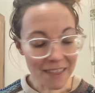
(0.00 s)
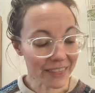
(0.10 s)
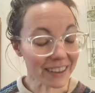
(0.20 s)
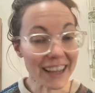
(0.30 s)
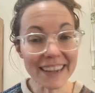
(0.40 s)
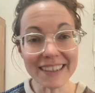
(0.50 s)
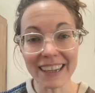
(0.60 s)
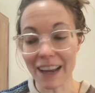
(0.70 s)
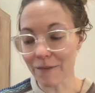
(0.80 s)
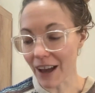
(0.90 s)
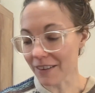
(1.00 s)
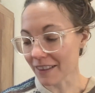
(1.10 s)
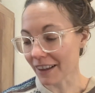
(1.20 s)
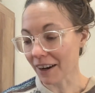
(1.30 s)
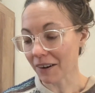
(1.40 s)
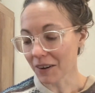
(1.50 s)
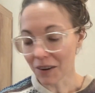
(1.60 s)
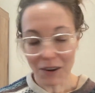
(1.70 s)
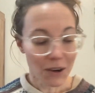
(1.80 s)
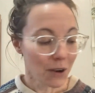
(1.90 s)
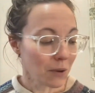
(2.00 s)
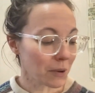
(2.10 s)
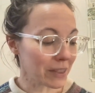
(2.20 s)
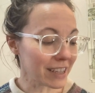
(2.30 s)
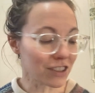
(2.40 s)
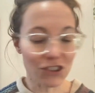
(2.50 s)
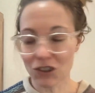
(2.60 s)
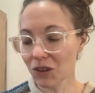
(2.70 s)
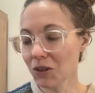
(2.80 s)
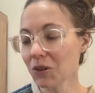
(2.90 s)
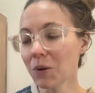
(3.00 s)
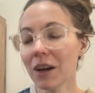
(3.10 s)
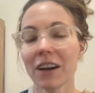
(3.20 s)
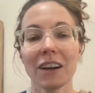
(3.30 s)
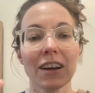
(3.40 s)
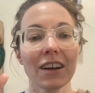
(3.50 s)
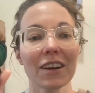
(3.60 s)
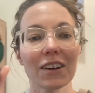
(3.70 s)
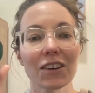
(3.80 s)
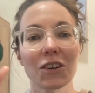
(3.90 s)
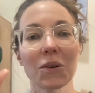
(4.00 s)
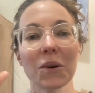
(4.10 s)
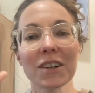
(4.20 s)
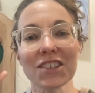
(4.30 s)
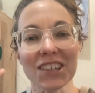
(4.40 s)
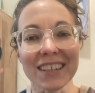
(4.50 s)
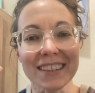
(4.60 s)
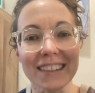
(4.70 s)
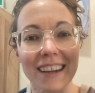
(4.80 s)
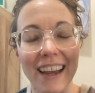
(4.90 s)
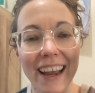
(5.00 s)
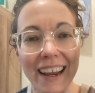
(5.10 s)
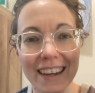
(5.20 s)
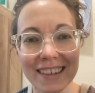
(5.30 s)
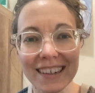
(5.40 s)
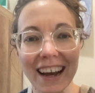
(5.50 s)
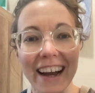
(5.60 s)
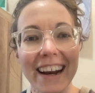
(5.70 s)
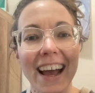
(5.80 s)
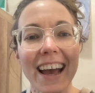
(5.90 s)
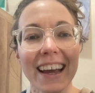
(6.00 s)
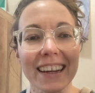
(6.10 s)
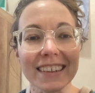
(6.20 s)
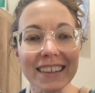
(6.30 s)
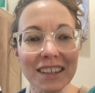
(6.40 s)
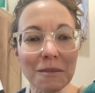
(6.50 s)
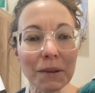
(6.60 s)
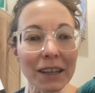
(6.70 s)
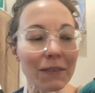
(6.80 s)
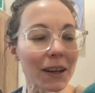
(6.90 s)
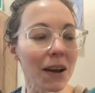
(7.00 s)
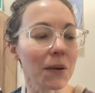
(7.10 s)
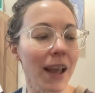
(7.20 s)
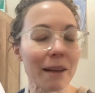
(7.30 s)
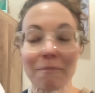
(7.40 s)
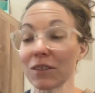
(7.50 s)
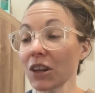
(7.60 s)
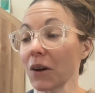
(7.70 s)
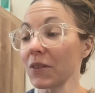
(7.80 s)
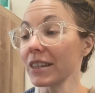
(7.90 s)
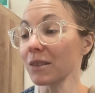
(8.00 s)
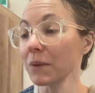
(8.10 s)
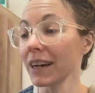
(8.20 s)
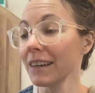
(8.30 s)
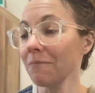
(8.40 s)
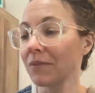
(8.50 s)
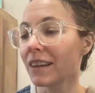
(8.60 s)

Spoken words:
The last thing I found in there were these two gorgeous hand-dyed hanks. Can you believe it? Okay, so this one